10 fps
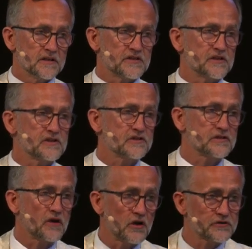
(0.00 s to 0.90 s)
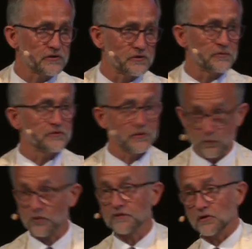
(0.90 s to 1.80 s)
This is also
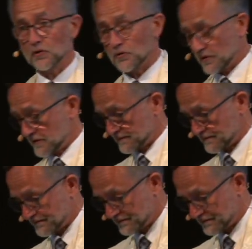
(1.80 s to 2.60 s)
the word of the Lord.